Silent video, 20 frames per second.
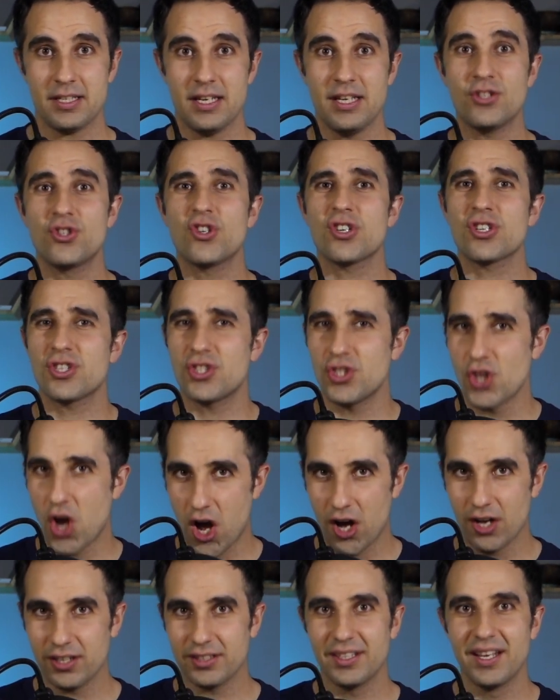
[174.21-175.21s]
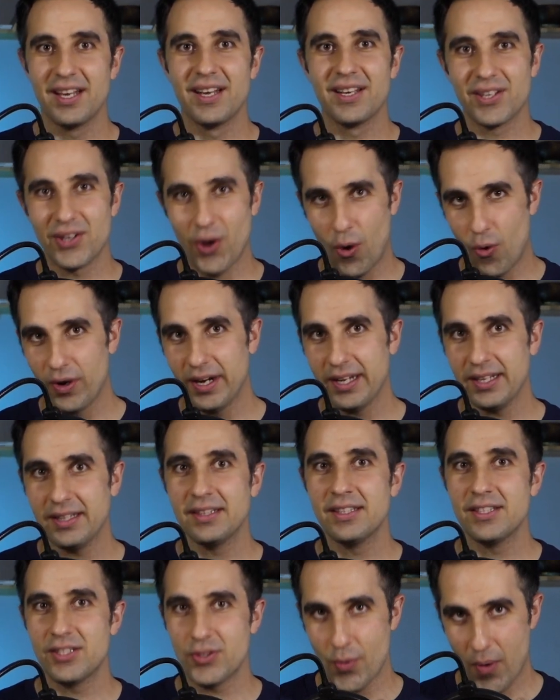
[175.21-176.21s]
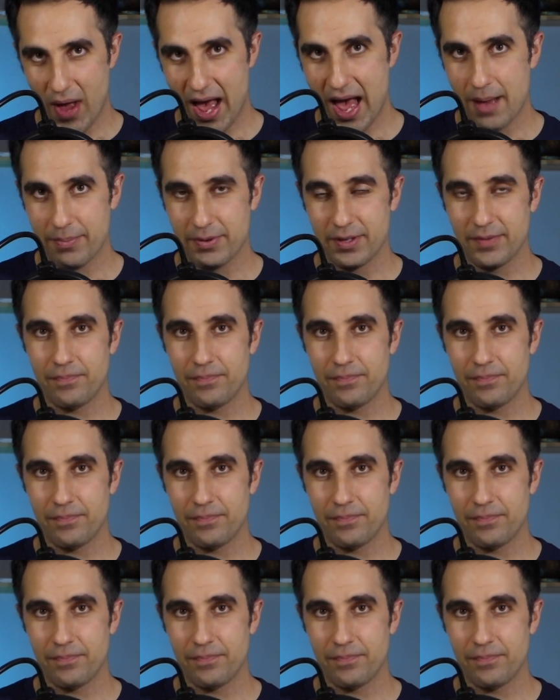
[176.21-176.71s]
It's just not going to happen.